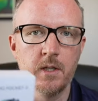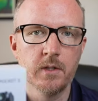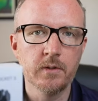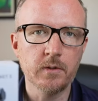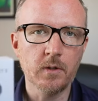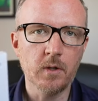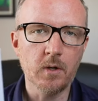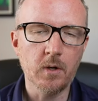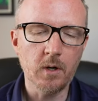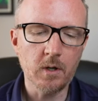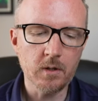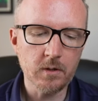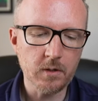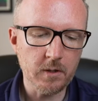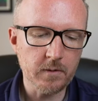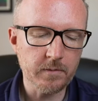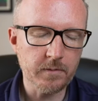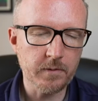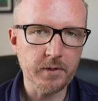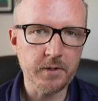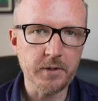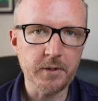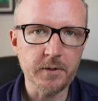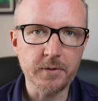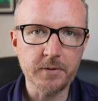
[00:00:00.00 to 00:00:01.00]
So all
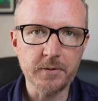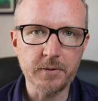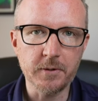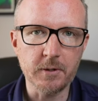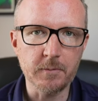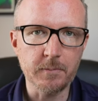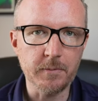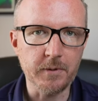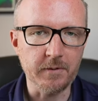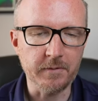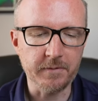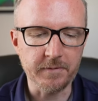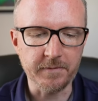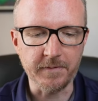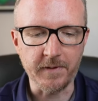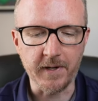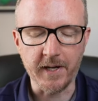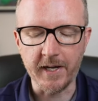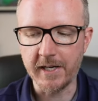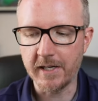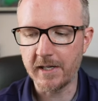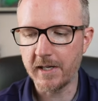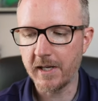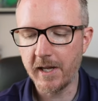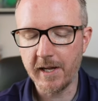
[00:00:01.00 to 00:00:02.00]
over YouTube, you'll
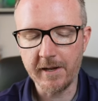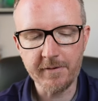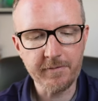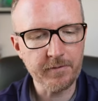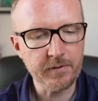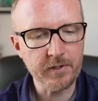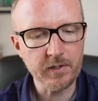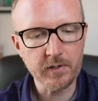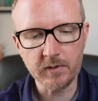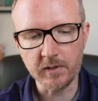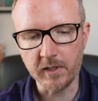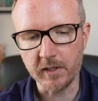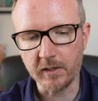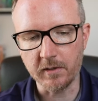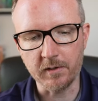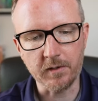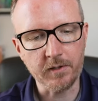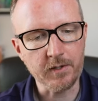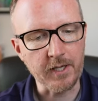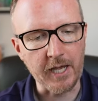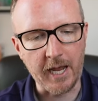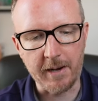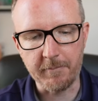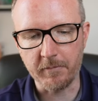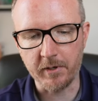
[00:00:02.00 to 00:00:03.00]
find every single
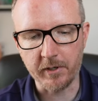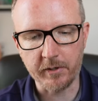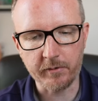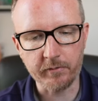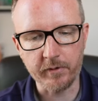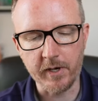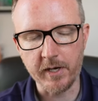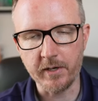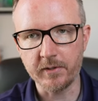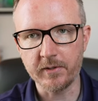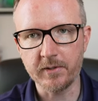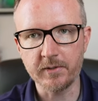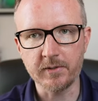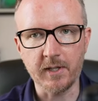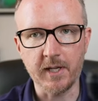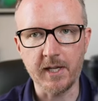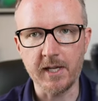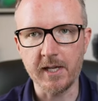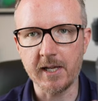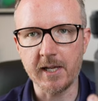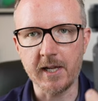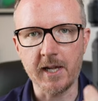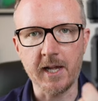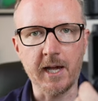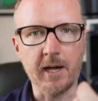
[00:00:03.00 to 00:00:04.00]
camera creator
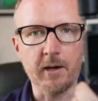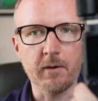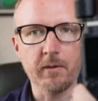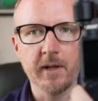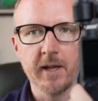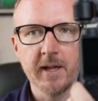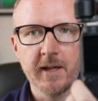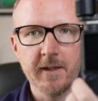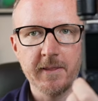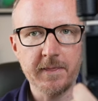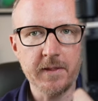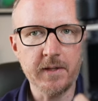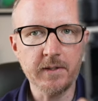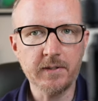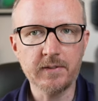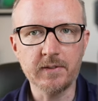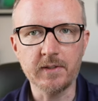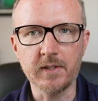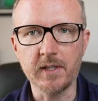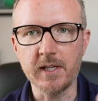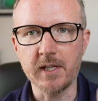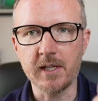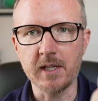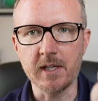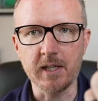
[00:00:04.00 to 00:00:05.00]
saying how this
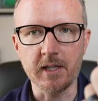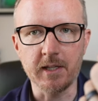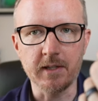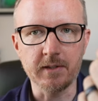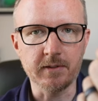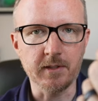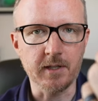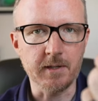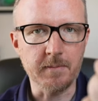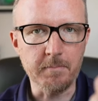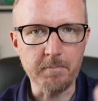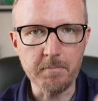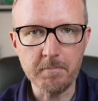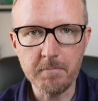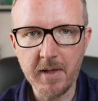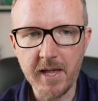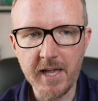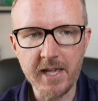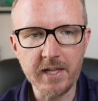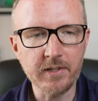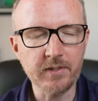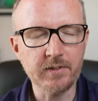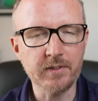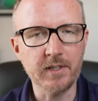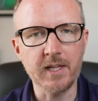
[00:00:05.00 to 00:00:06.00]
thing is
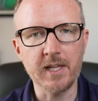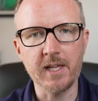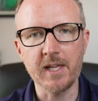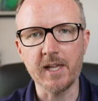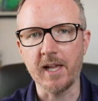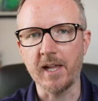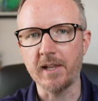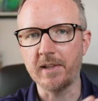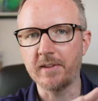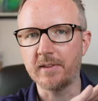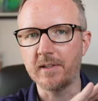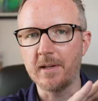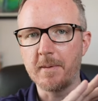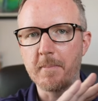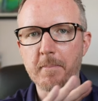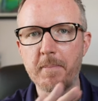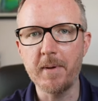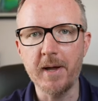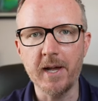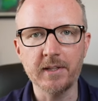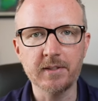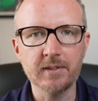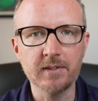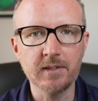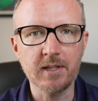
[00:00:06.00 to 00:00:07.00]
amazing, it's the
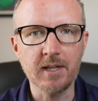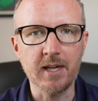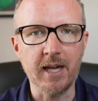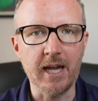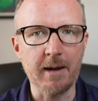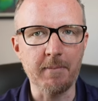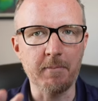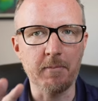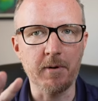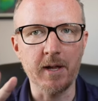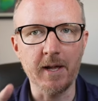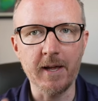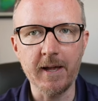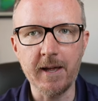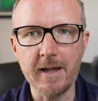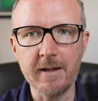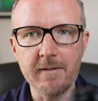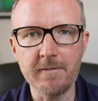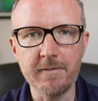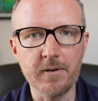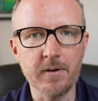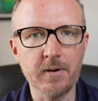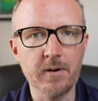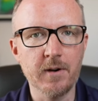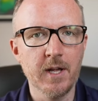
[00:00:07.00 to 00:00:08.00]
best camera
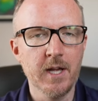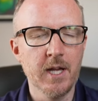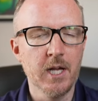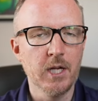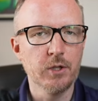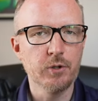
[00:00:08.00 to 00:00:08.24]
ever,